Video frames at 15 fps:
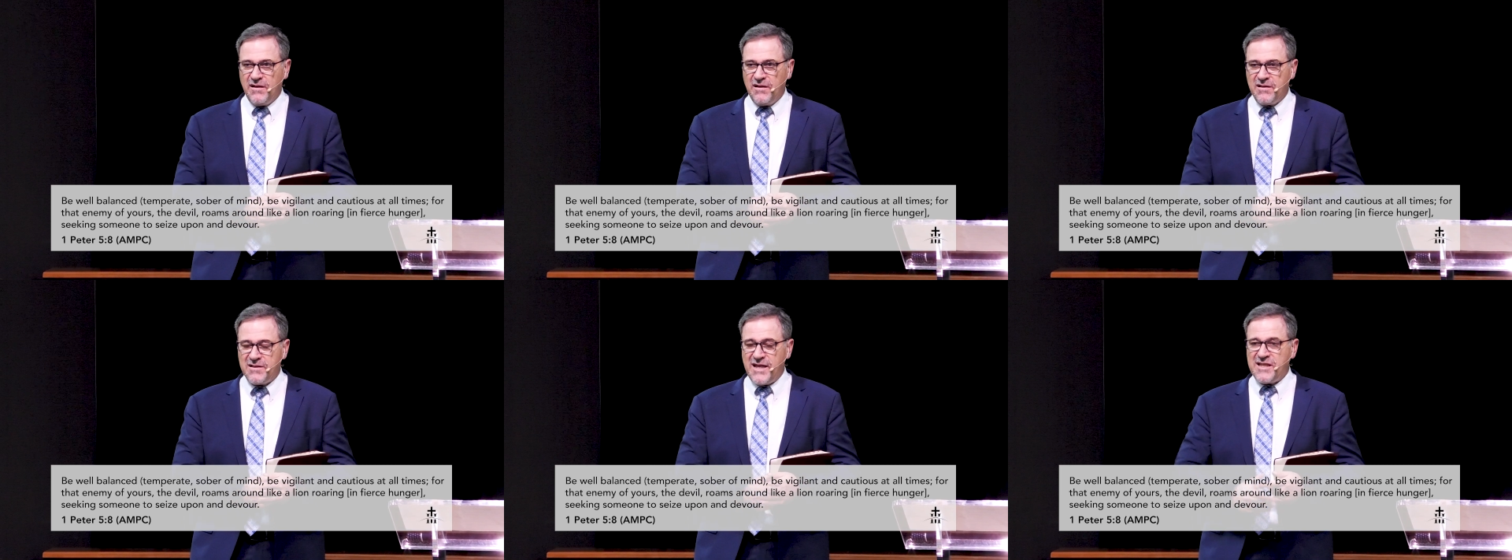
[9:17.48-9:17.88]

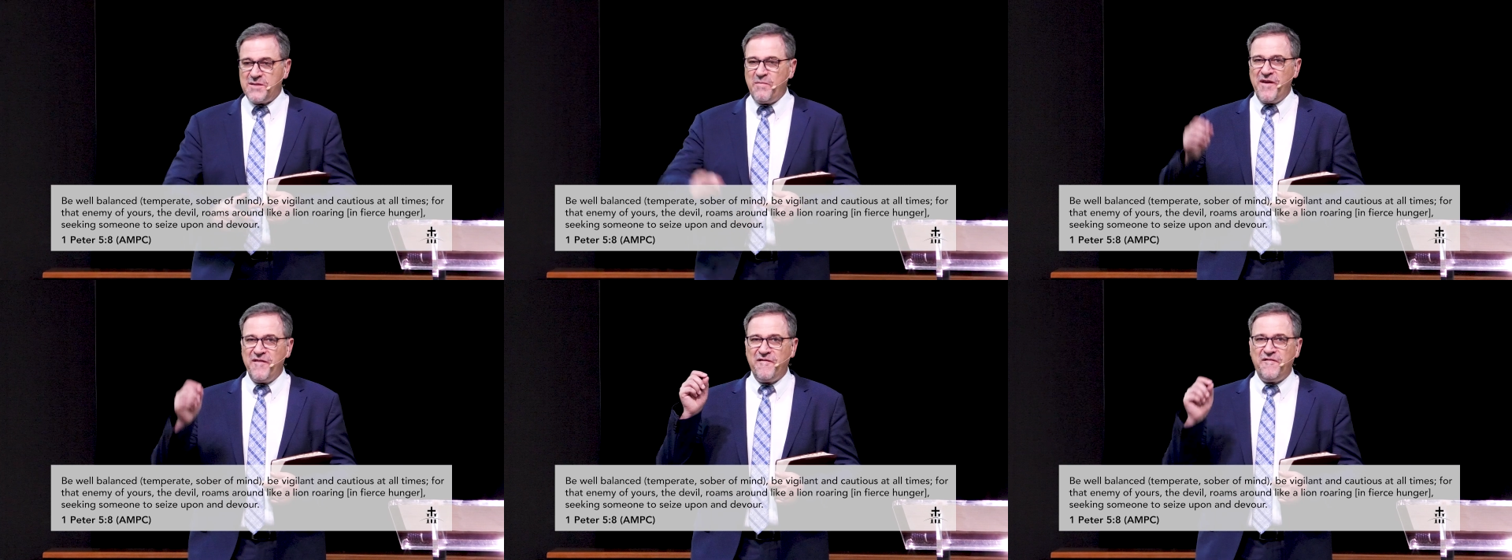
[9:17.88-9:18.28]
It says,
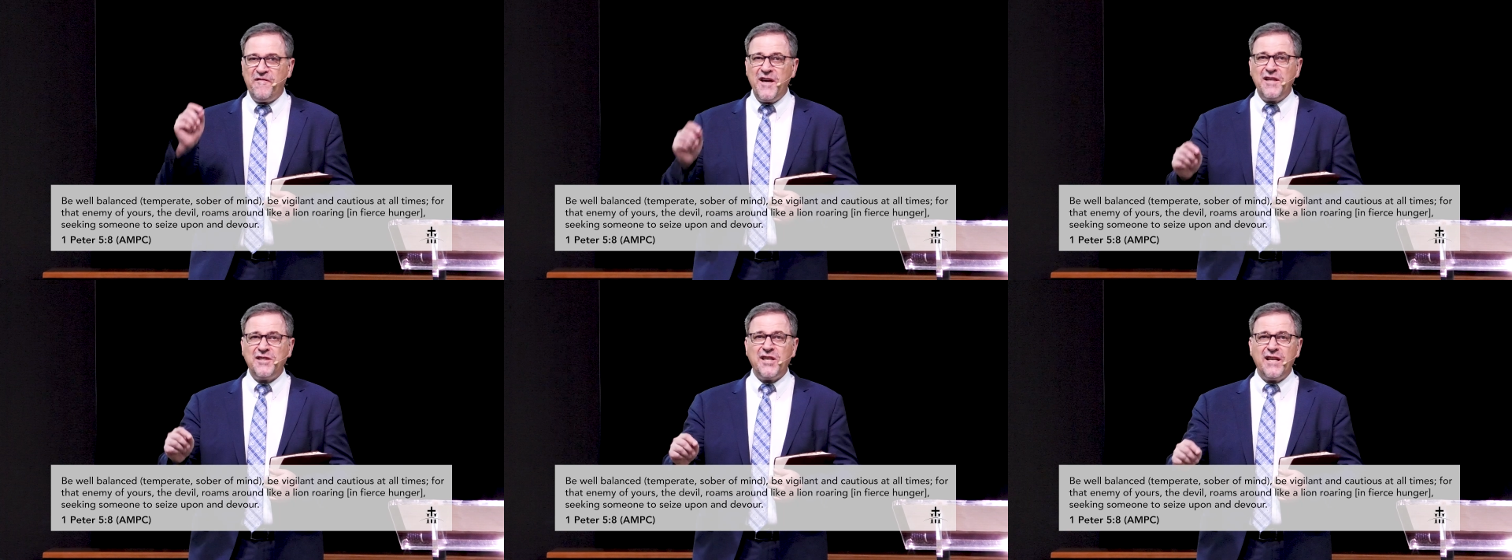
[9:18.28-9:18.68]
Be
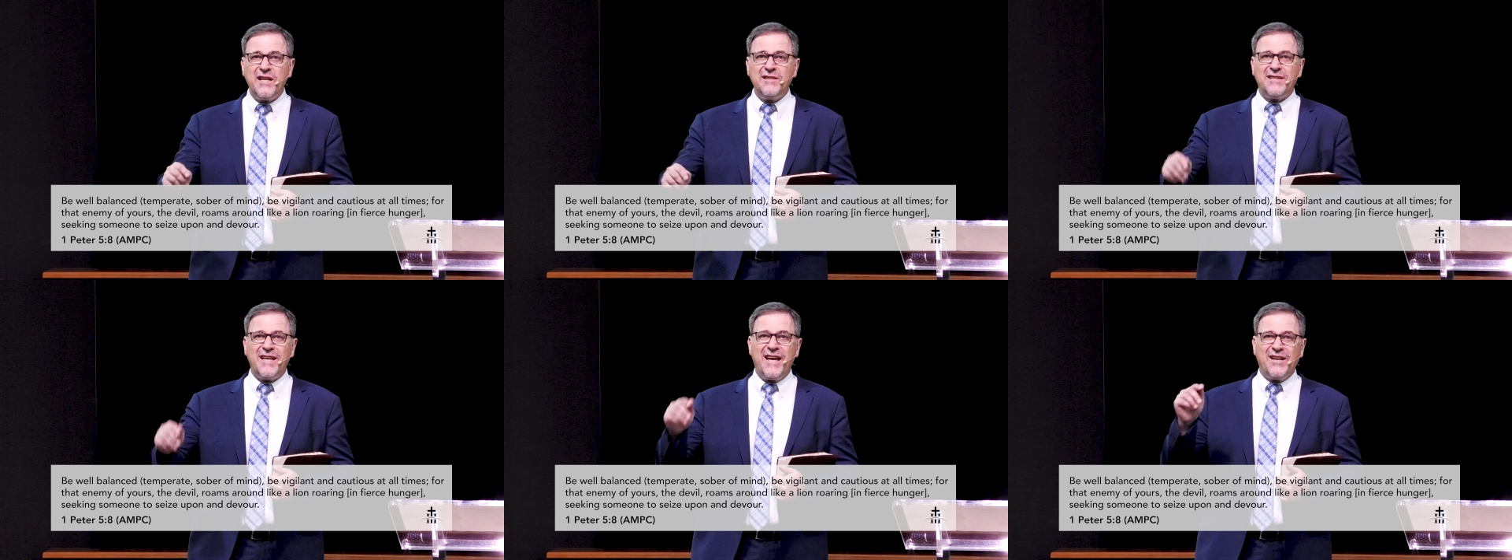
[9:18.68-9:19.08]

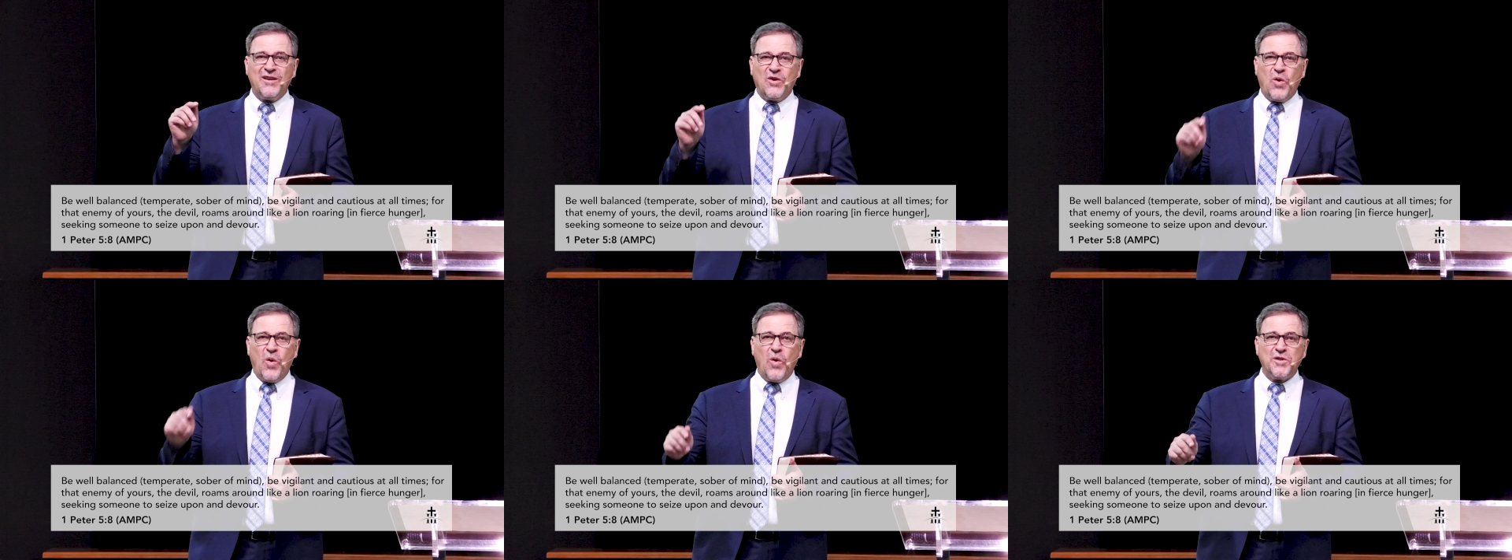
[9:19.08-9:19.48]
vigilant and
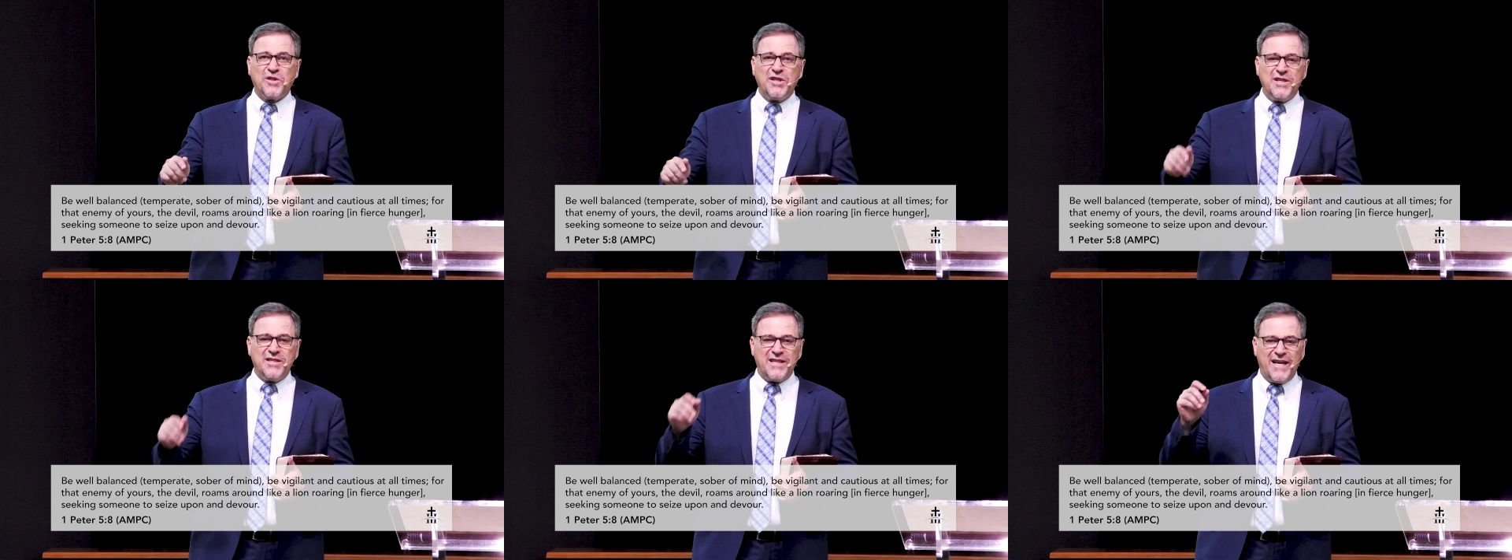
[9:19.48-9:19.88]

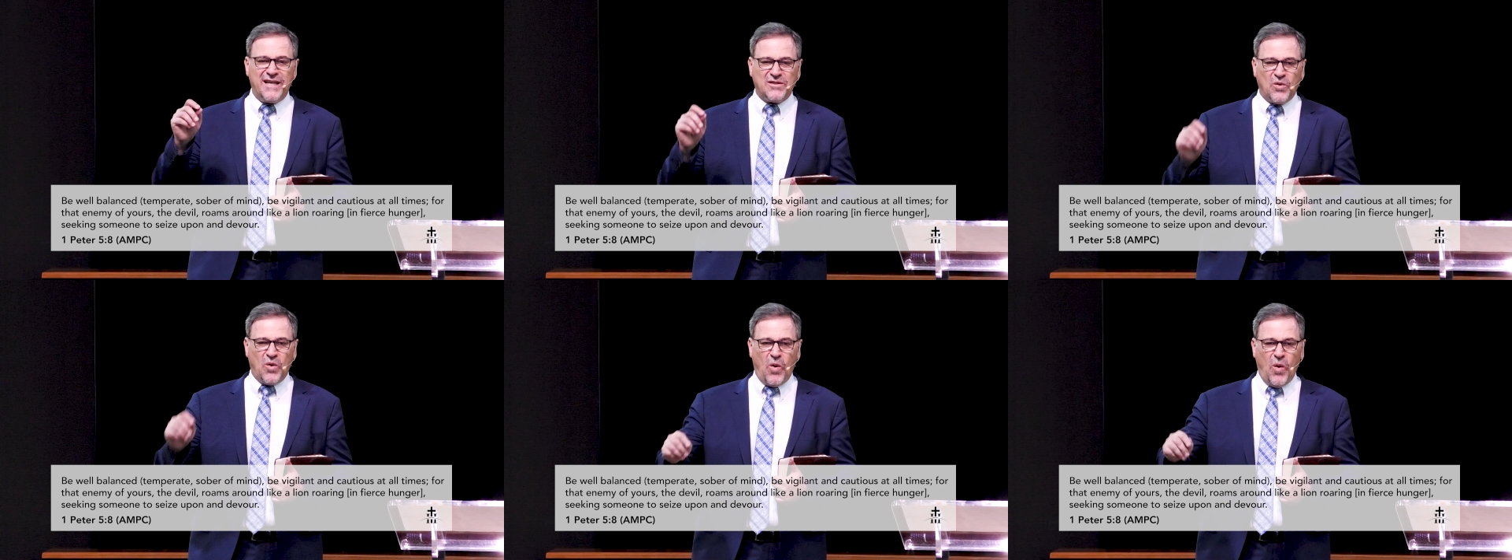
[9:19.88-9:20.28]
cautious
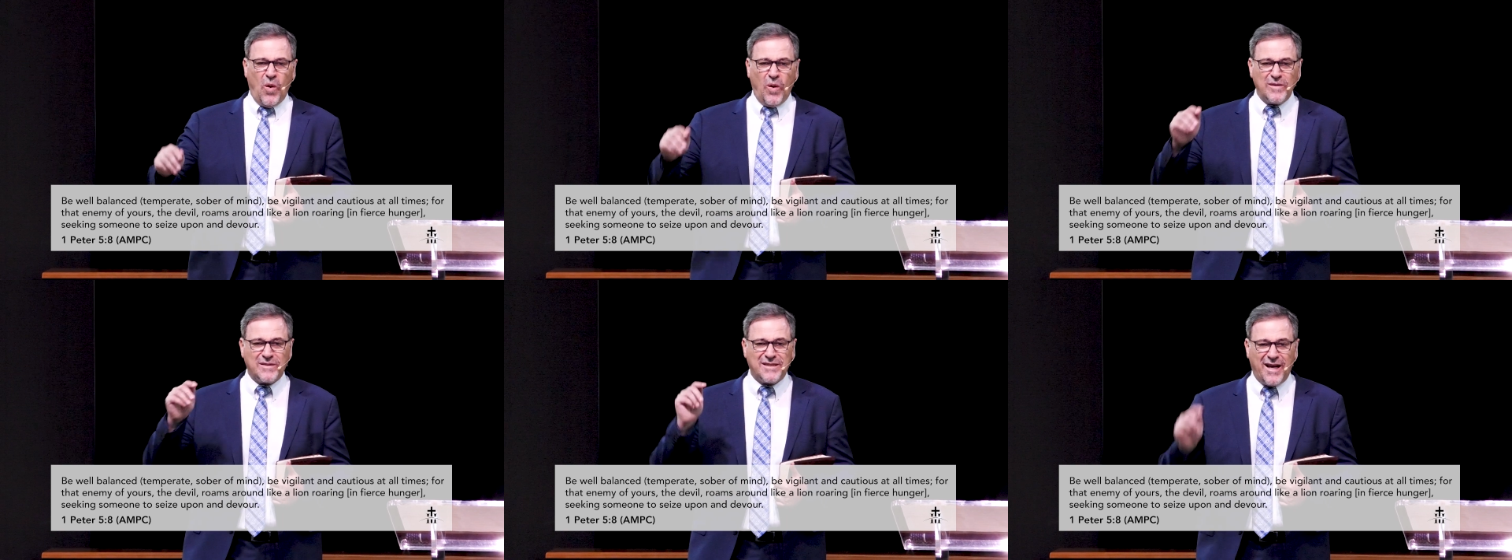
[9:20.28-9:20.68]
at
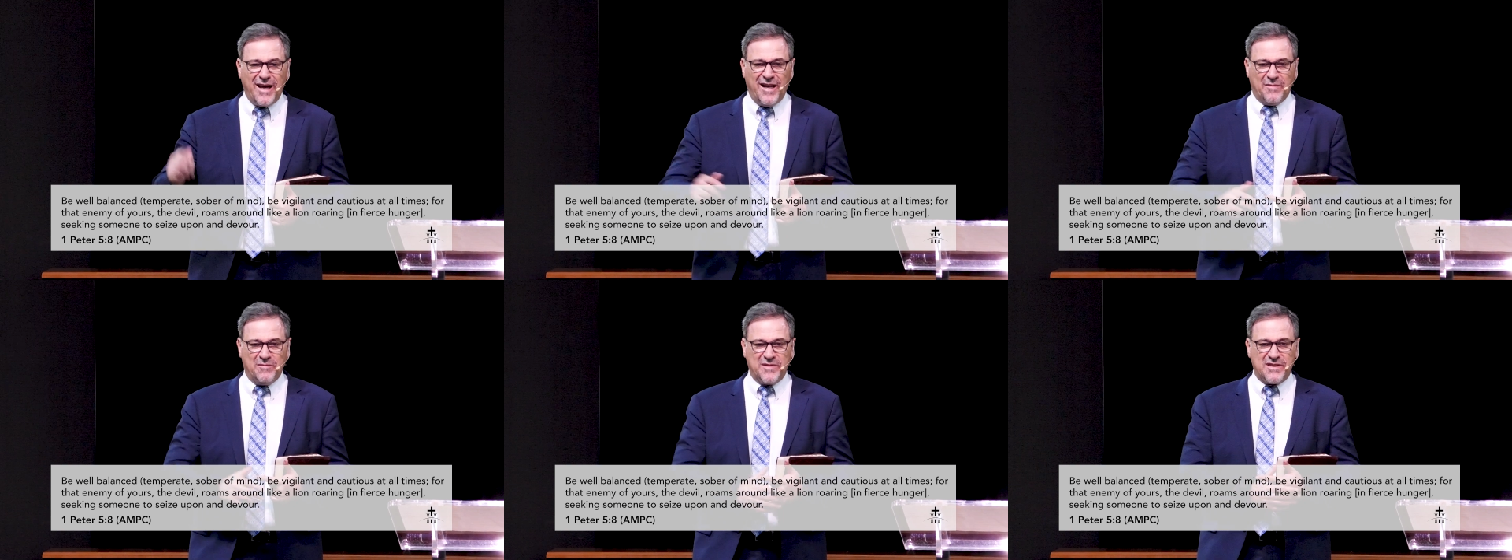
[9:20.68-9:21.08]
all
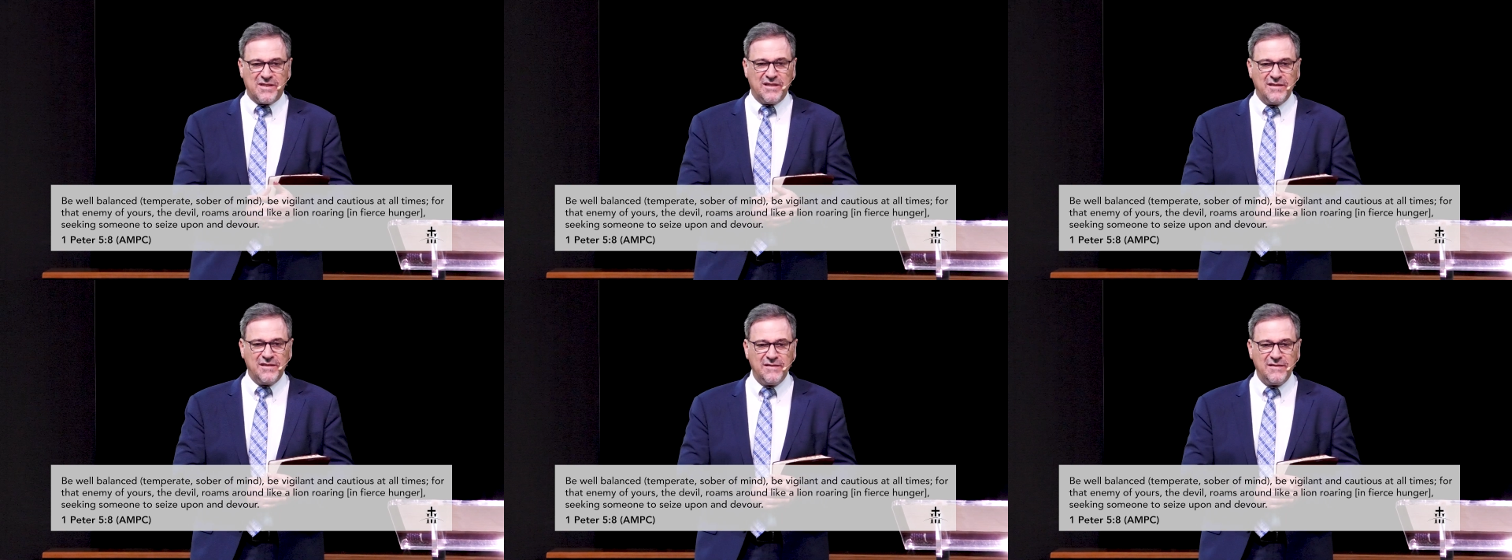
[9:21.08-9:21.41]
times.